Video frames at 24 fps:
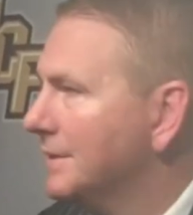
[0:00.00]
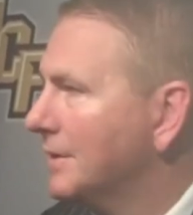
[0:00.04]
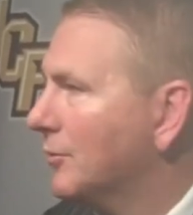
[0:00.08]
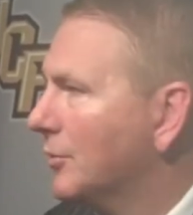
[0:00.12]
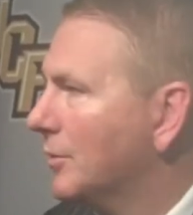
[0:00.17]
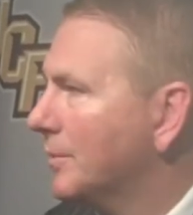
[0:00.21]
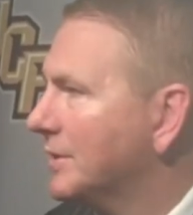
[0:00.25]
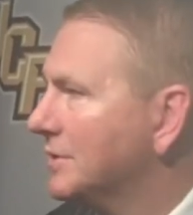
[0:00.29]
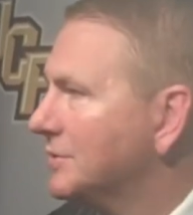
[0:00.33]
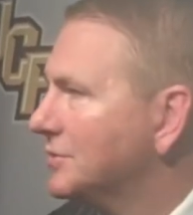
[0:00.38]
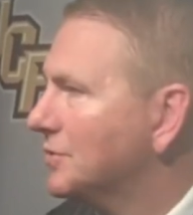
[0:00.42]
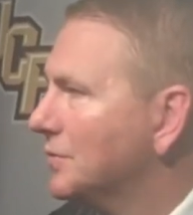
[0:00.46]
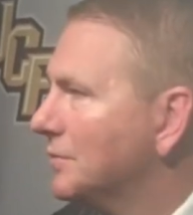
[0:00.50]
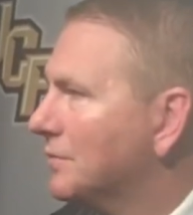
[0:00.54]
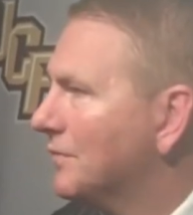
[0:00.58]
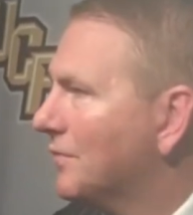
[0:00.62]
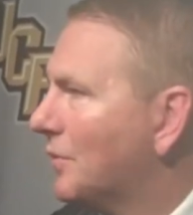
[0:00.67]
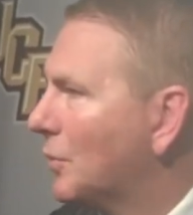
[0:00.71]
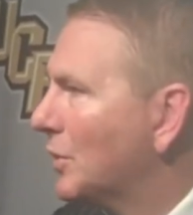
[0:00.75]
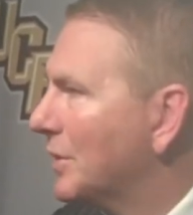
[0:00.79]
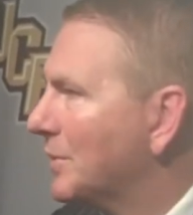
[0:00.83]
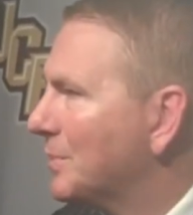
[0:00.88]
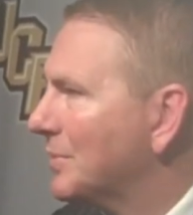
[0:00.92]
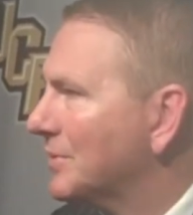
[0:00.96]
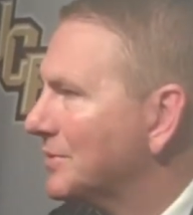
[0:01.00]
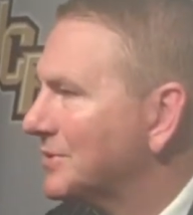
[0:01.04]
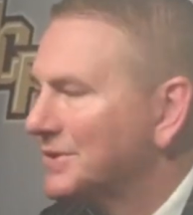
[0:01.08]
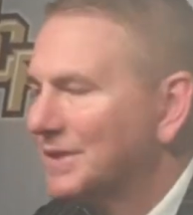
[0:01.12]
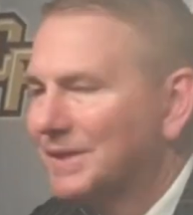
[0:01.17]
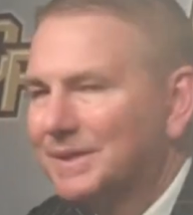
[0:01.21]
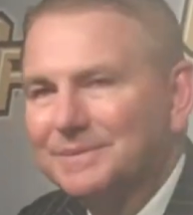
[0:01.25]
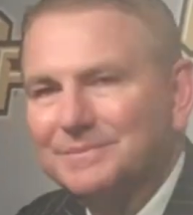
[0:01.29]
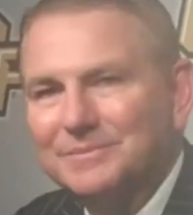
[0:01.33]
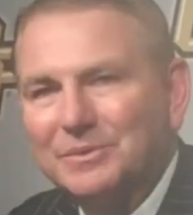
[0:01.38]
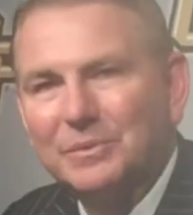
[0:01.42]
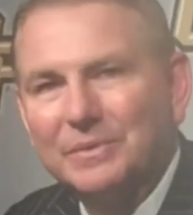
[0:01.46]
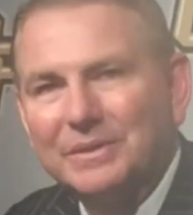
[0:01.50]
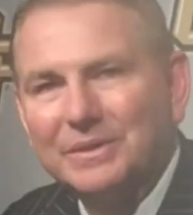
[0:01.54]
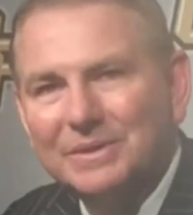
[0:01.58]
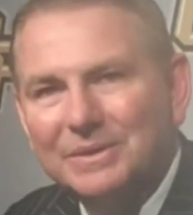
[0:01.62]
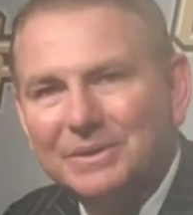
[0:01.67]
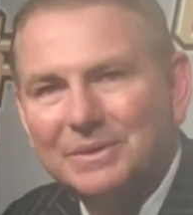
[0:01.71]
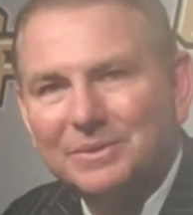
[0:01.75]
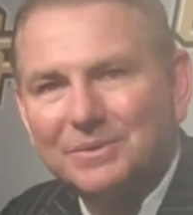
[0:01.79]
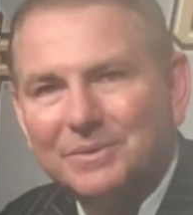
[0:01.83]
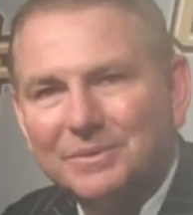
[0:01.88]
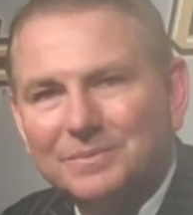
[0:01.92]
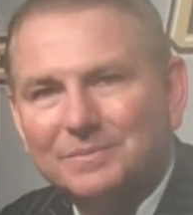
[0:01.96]
you know, we've been shooting 40% on the
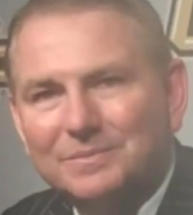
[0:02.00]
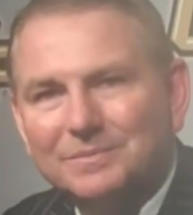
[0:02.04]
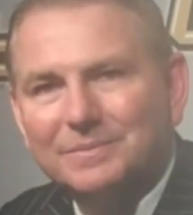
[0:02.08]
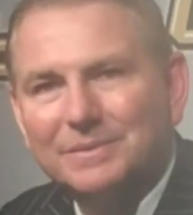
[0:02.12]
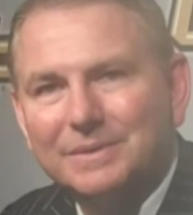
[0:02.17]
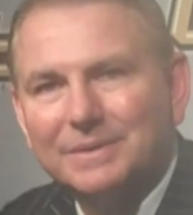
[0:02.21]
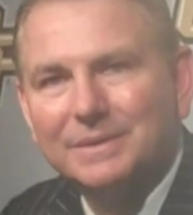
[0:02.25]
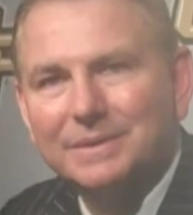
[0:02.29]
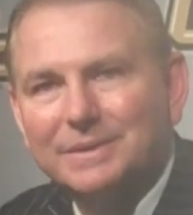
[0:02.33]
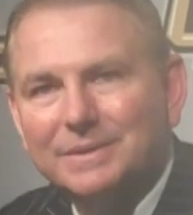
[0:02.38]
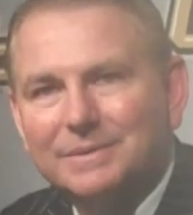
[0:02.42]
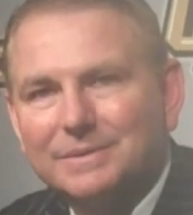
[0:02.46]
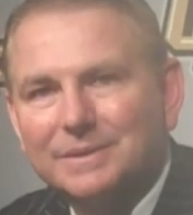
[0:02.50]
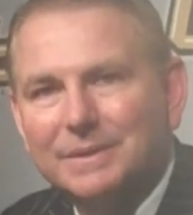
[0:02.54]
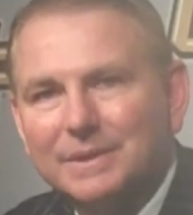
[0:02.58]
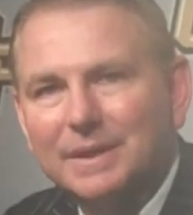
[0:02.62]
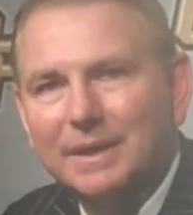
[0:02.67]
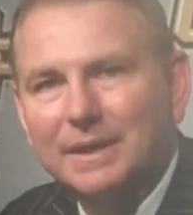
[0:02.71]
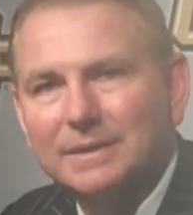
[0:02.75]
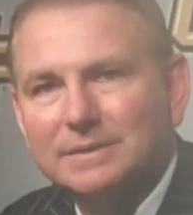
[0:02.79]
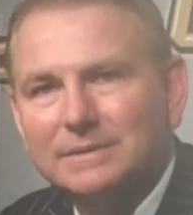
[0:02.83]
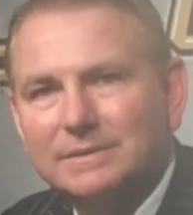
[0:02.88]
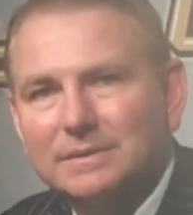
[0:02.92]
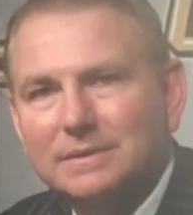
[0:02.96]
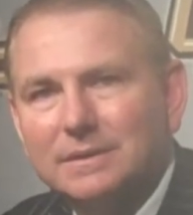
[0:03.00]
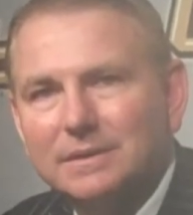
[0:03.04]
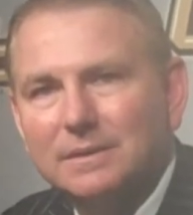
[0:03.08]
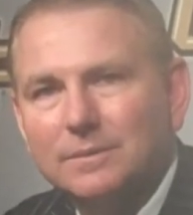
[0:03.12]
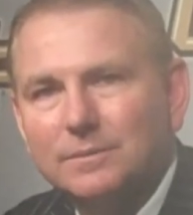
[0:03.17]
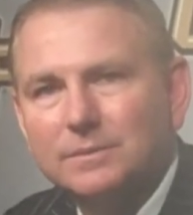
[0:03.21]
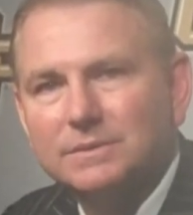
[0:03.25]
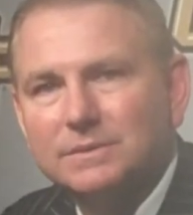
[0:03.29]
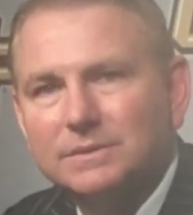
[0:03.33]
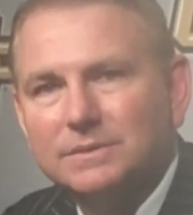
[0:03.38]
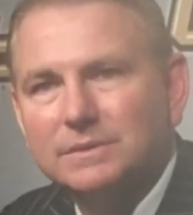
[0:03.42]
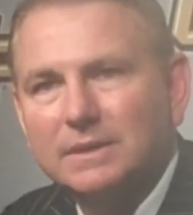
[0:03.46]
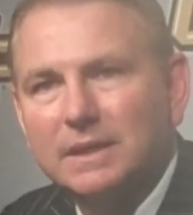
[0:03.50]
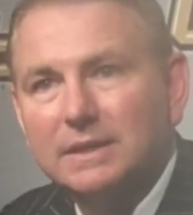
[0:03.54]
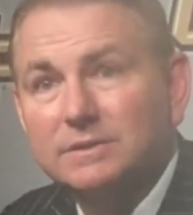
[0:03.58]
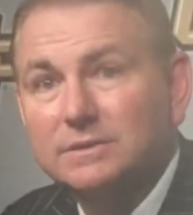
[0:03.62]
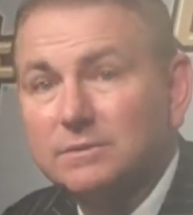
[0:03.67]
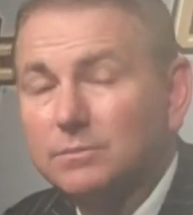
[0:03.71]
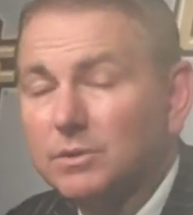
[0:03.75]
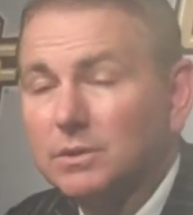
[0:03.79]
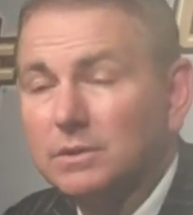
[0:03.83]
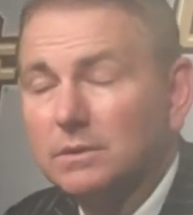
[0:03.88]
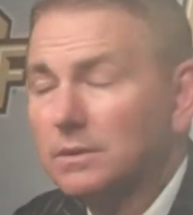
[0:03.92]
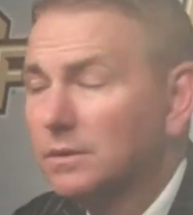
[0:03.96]
year. And tonight, we just
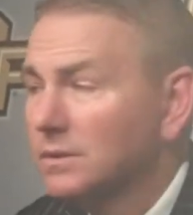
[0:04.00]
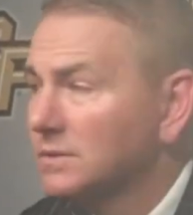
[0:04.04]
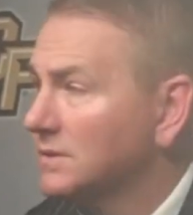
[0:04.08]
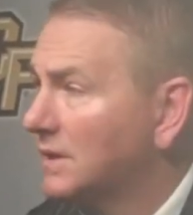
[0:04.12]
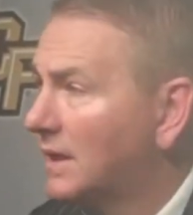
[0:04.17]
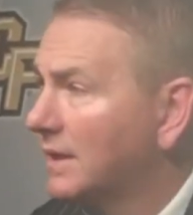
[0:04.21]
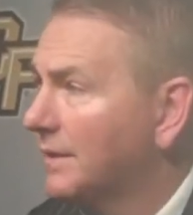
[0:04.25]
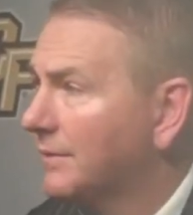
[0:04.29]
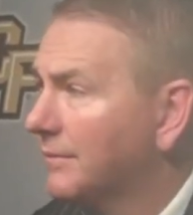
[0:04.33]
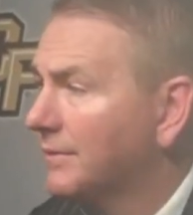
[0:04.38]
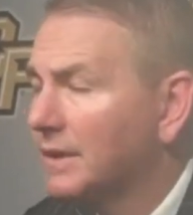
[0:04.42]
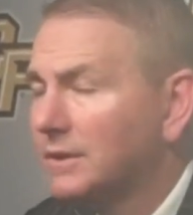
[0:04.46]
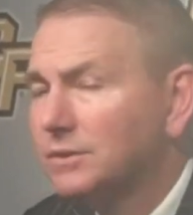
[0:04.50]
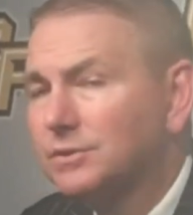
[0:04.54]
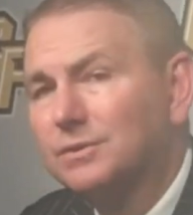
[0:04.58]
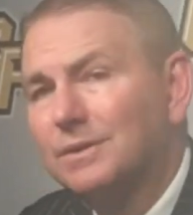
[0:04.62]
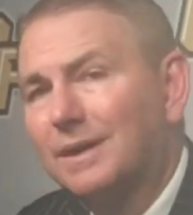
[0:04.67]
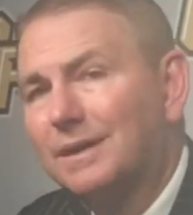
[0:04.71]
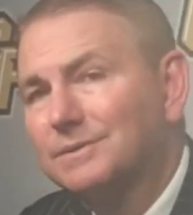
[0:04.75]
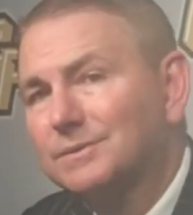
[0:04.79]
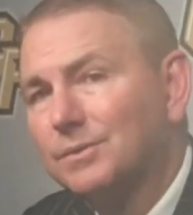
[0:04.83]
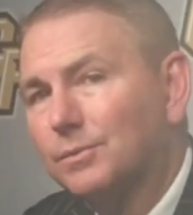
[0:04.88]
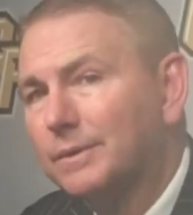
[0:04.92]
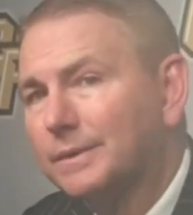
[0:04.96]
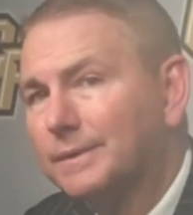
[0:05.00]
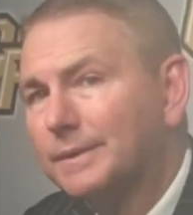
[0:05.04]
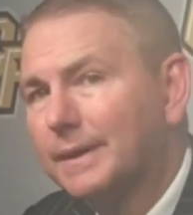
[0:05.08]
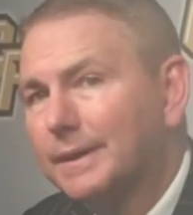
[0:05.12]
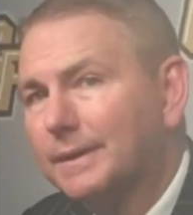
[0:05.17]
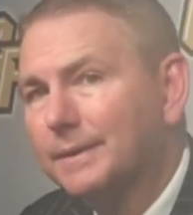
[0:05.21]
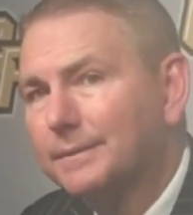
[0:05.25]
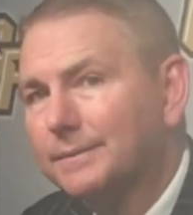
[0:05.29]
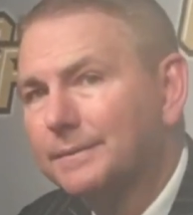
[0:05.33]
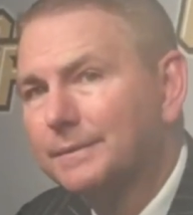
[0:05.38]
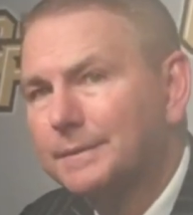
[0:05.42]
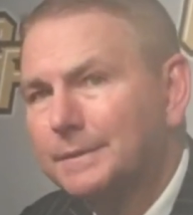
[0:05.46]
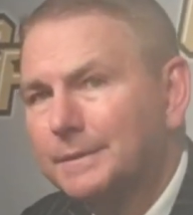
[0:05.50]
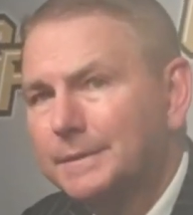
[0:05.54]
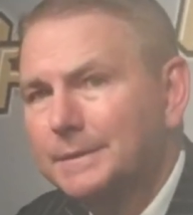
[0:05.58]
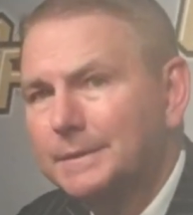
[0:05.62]
had some good looks. I didn't think shots went down.